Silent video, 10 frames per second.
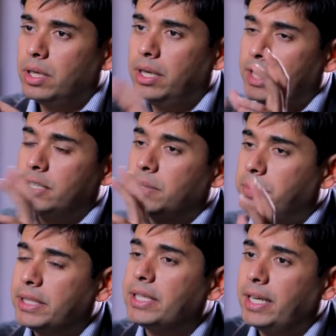
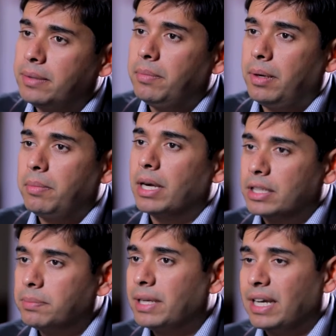interpreted at
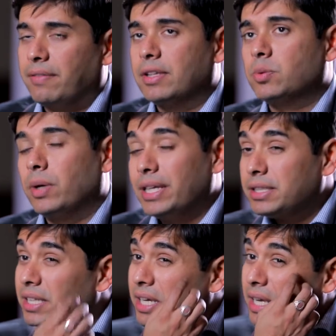multiple levels. Mm. One
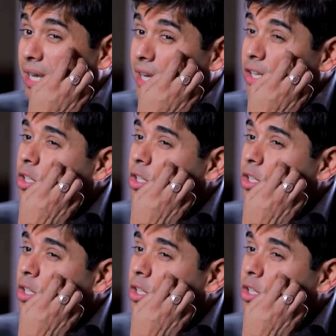is, the